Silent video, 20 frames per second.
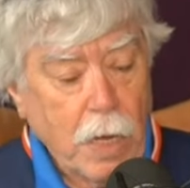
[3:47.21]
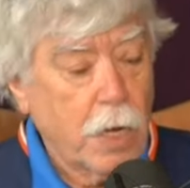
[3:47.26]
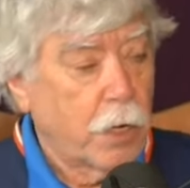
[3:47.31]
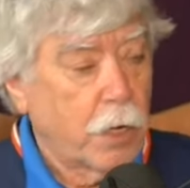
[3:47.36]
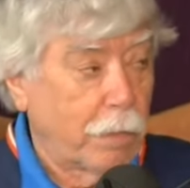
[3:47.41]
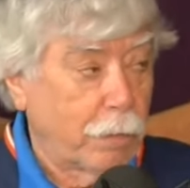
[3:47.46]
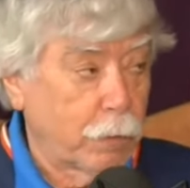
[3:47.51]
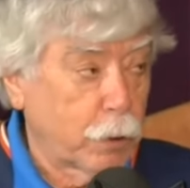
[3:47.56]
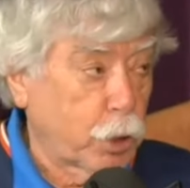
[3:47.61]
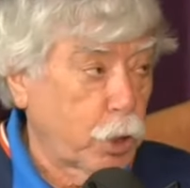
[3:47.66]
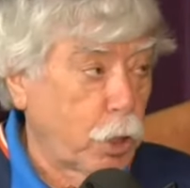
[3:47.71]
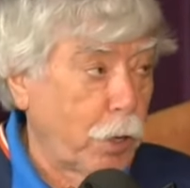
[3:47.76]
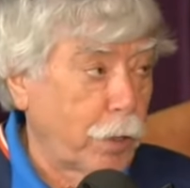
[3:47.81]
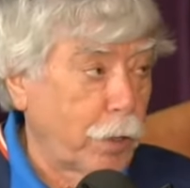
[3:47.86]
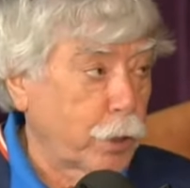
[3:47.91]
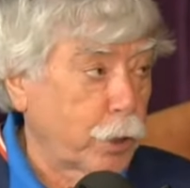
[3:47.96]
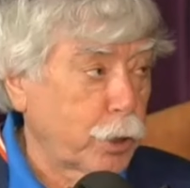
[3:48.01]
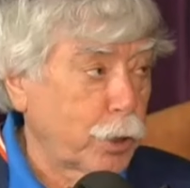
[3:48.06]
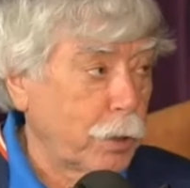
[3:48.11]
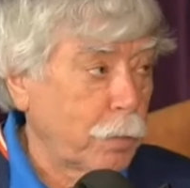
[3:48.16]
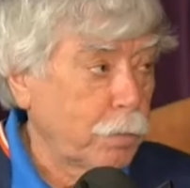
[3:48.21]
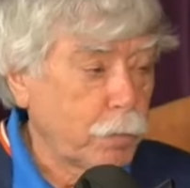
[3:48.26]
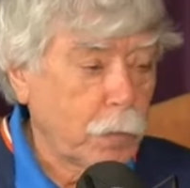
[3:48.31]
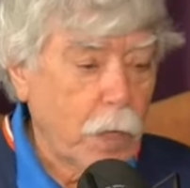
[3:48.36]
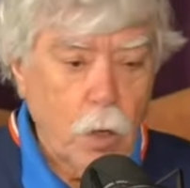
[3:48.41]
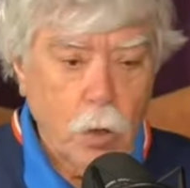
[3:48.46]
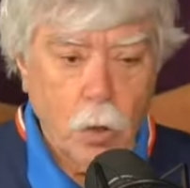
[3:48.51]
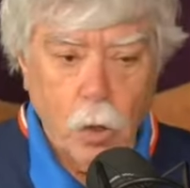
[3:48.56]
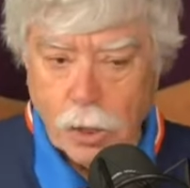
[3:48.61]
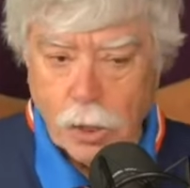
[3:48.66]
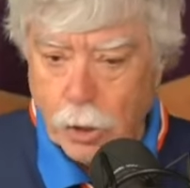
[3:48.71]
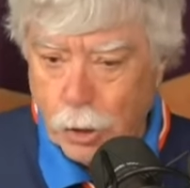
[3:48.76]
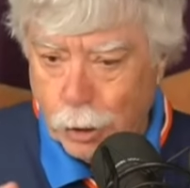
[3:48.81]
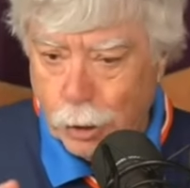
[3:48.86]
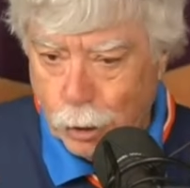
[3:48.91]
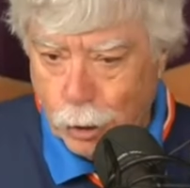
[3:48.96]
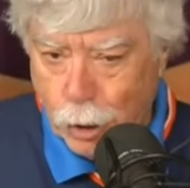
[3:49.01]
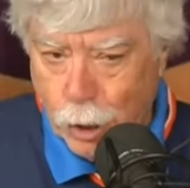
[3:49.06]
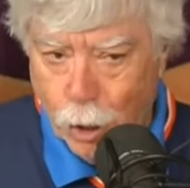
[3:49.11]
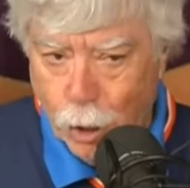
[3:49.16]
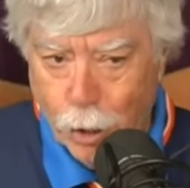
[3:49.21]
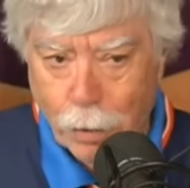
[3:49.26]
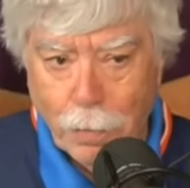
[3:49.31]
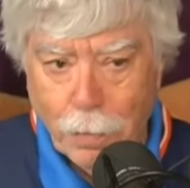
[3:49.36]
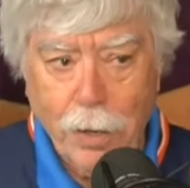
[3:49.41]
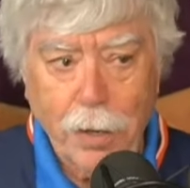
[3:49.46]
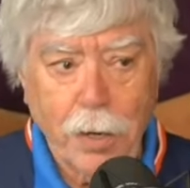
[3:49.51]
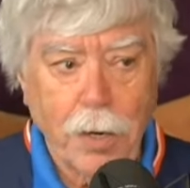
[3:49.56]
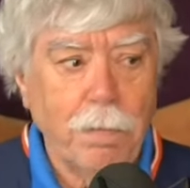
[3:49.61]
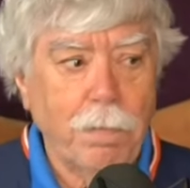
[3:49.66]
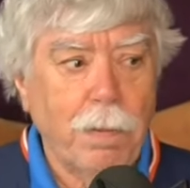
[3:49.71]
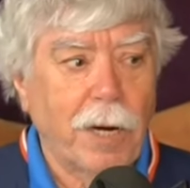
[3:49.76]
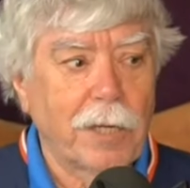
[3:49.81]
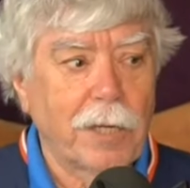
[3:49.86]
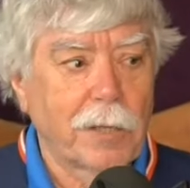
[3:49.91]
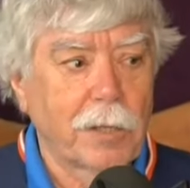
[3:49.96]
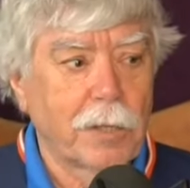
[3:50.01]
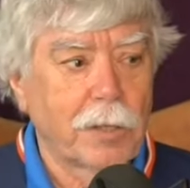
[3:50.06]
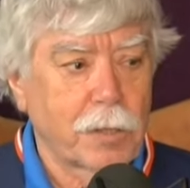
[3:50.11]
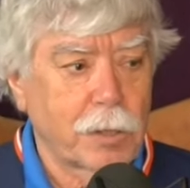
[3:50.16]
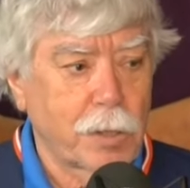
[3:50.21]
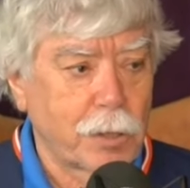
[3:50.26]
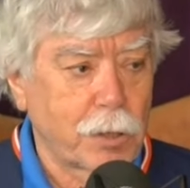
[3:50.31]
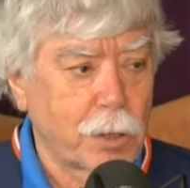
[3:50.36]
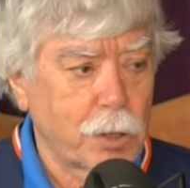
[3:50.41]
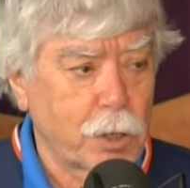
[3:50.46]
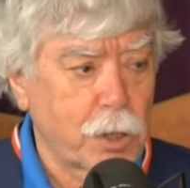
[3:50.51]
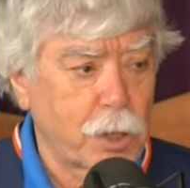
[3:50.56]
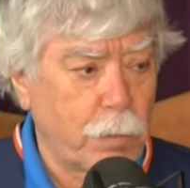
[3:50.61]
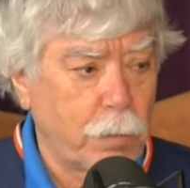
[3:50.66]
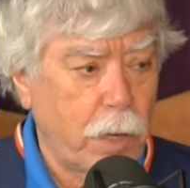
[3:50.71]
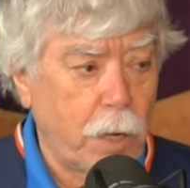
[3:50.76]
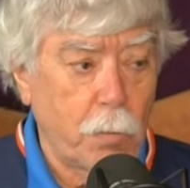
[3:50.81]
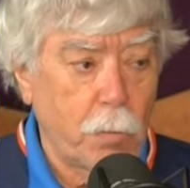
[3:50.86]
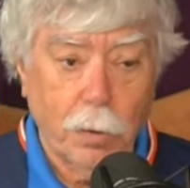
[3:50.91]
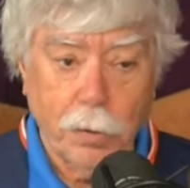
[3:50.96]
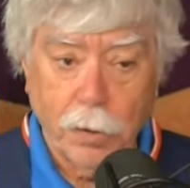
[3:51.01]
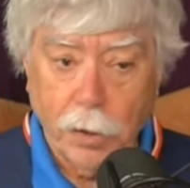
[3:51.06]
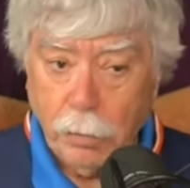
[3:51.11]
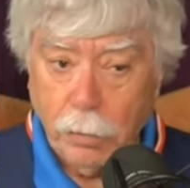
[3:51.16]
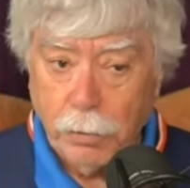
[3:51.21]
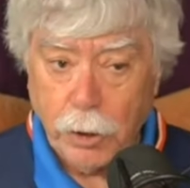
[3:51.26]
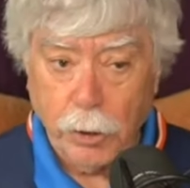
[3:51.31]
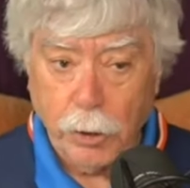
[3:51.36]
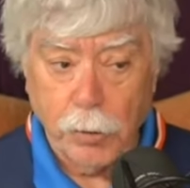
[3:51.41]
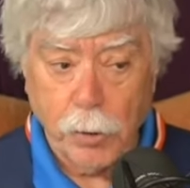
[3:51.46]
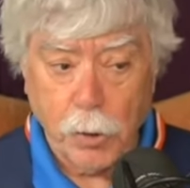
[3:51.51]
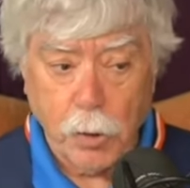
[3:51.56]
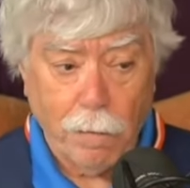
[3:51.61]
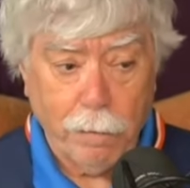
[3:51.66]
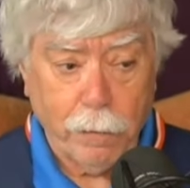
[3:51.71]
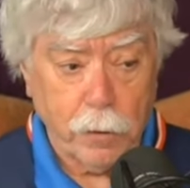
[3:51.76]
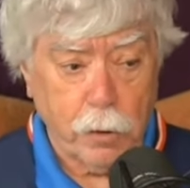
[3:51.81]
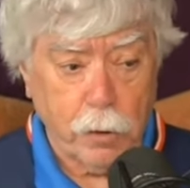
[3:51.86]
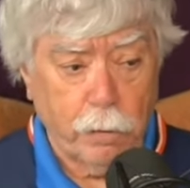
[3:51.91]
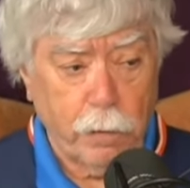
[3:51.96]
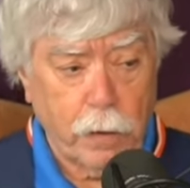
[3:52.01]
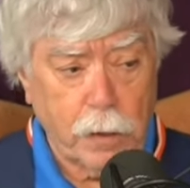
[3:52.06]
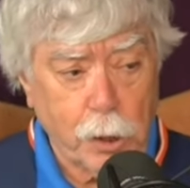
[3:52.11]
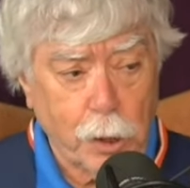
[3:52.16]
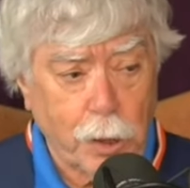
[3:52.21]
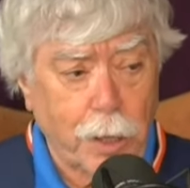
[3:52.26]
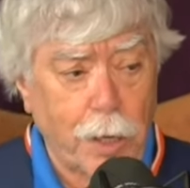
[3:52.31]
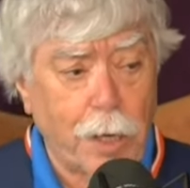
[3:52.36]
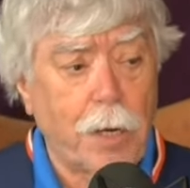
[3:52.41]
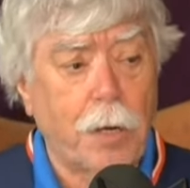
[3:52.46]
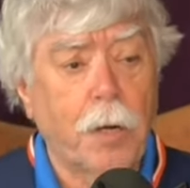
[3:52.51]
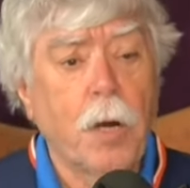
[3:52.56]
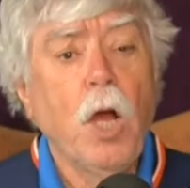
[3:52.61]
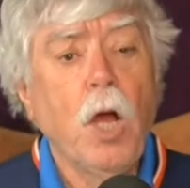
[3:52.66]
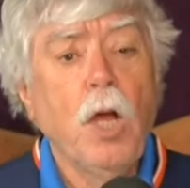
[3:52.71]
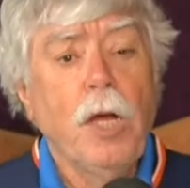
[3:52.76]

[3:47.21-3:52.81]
never charged, lost a ton of money by the decisions he made when the commissioner's office investigated